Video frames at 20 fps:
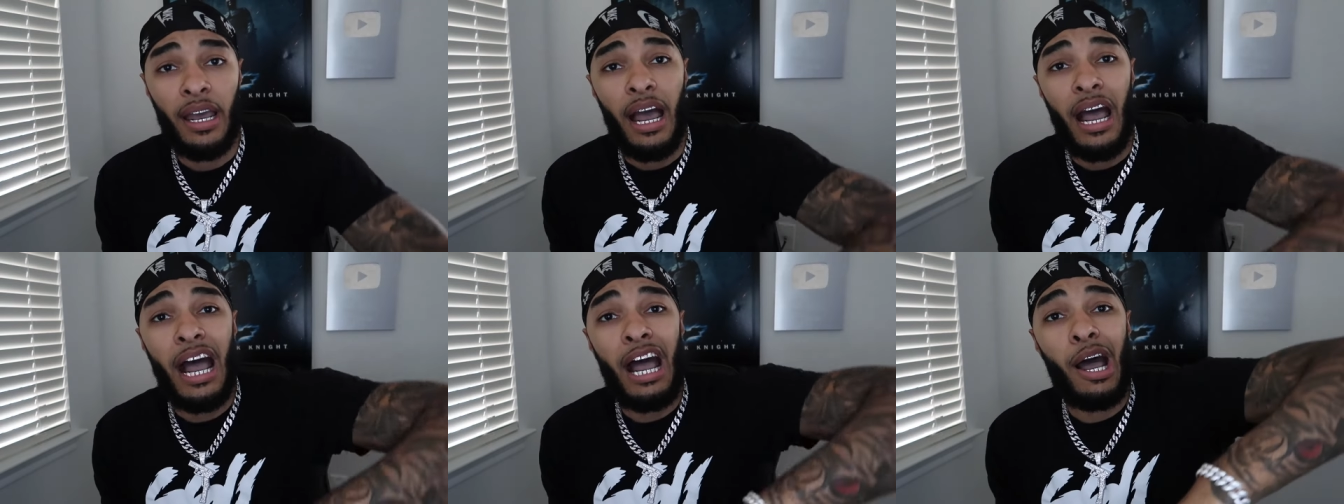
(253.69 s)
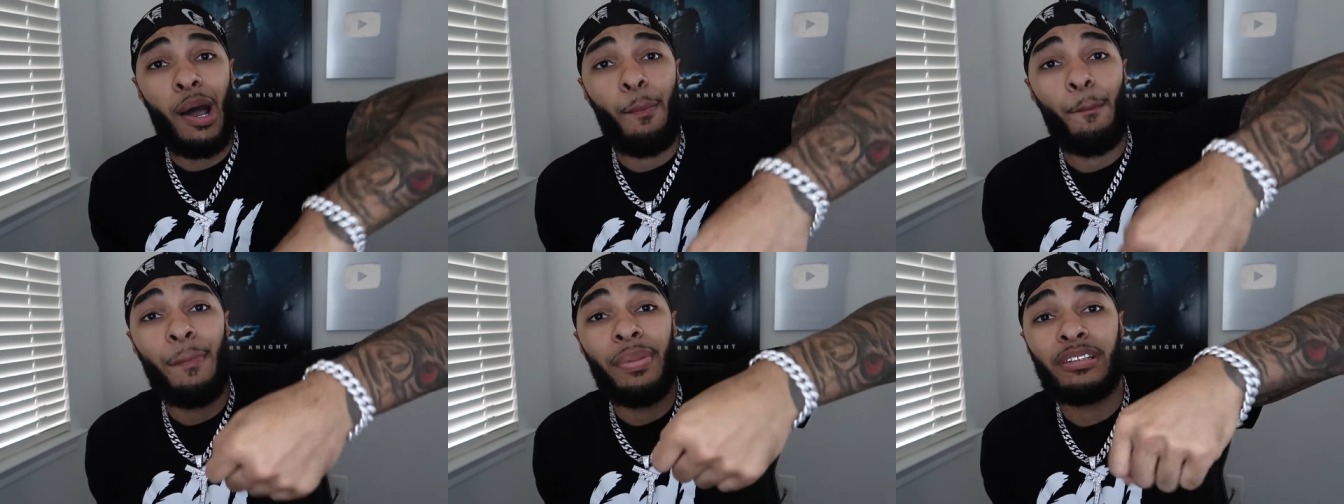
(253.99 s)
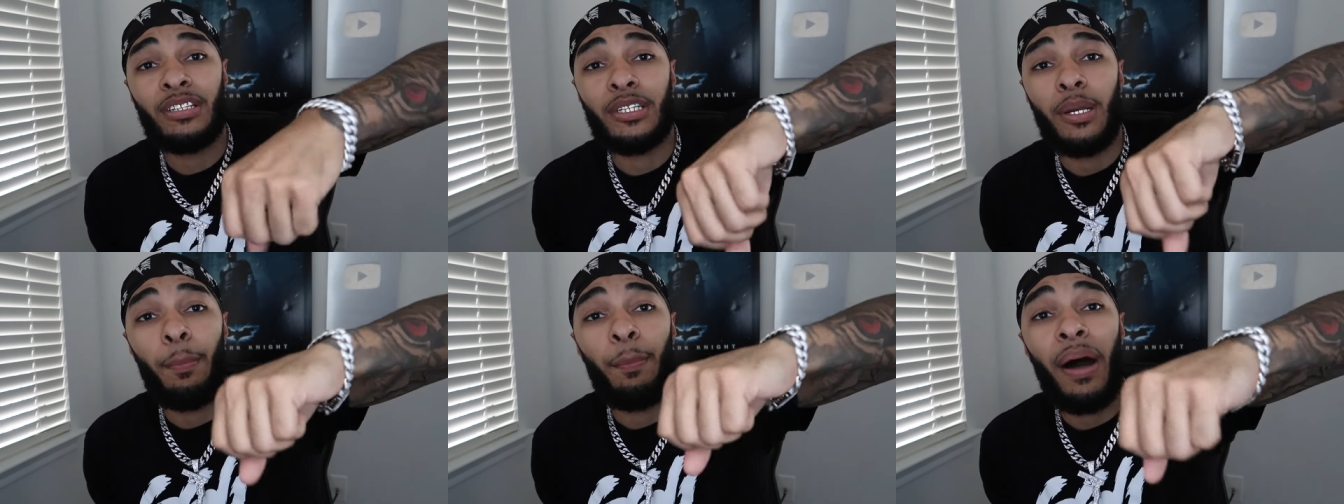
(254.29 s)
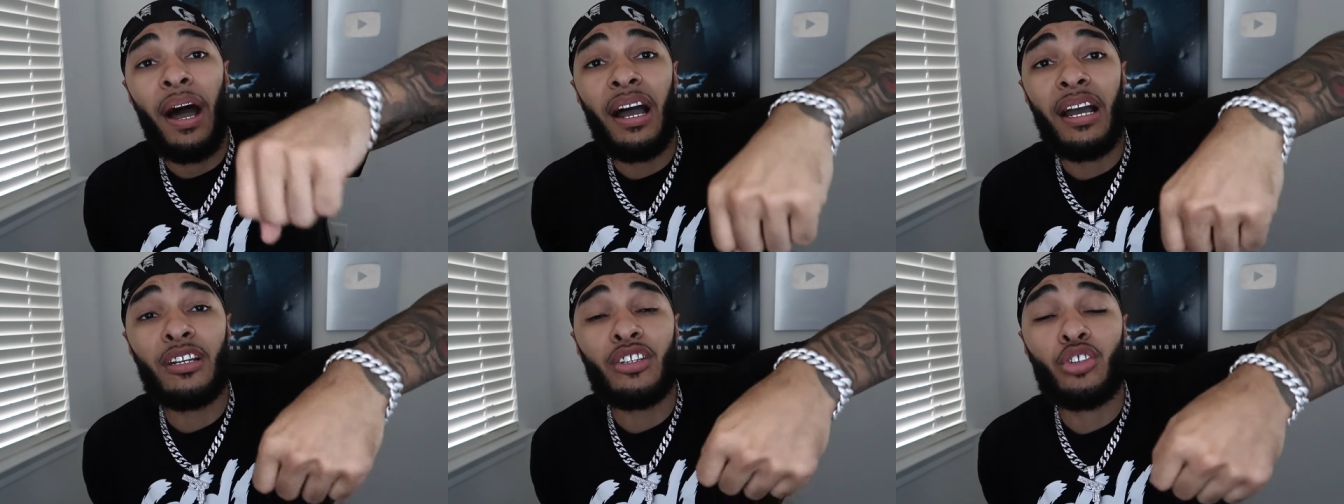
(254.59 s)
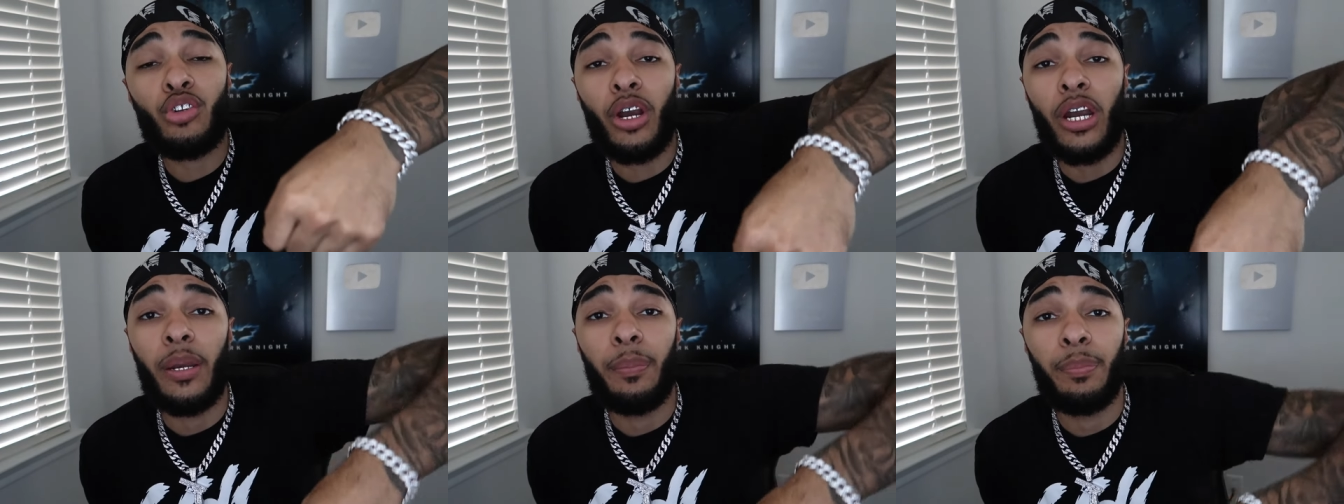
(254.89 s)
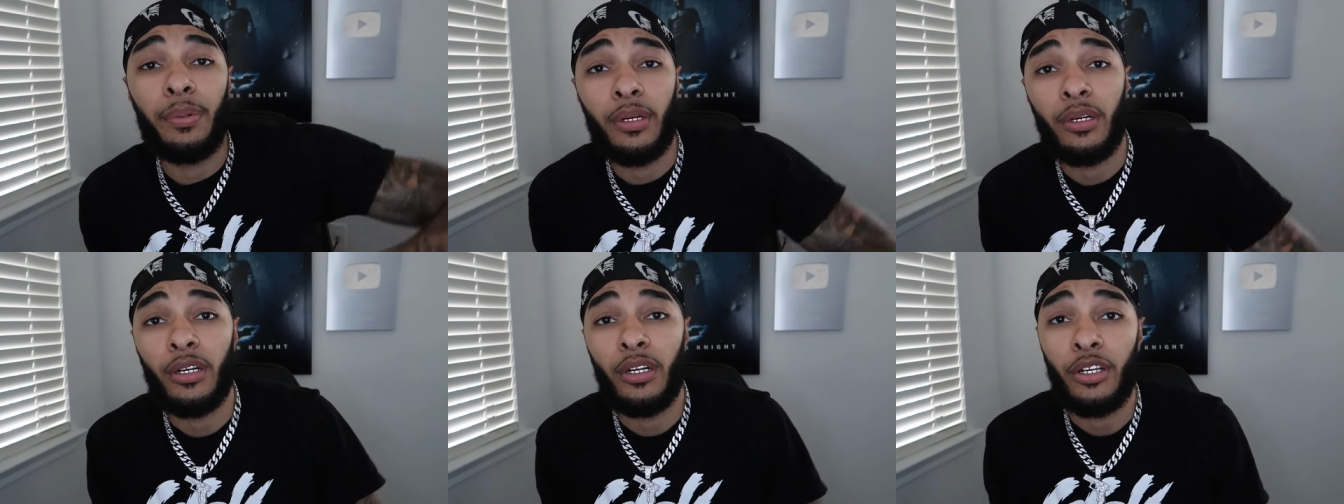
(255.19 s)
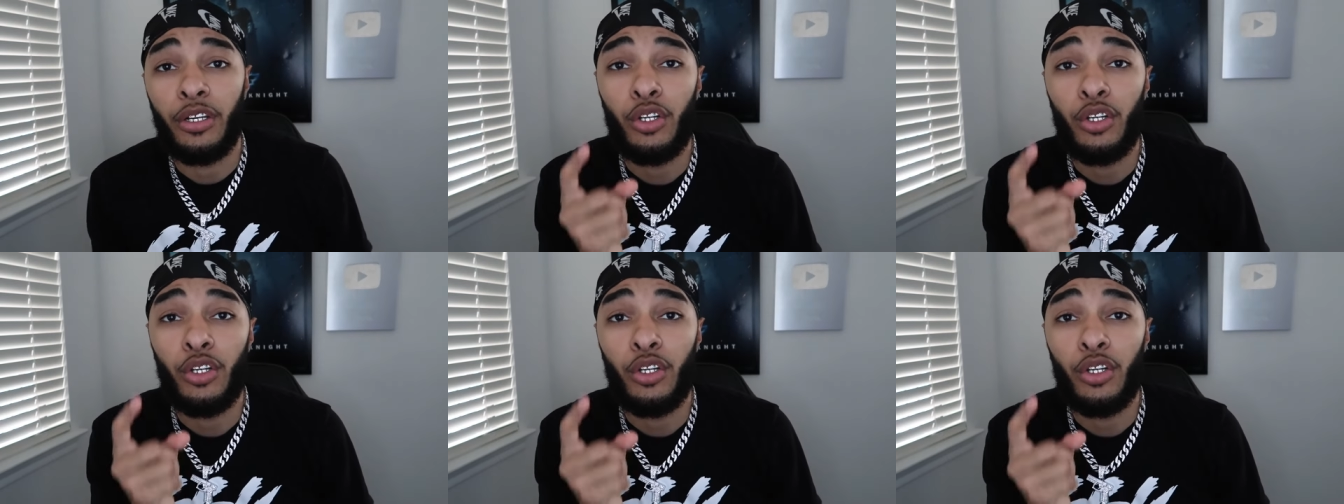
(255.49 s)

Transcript: I missed a pot scraper.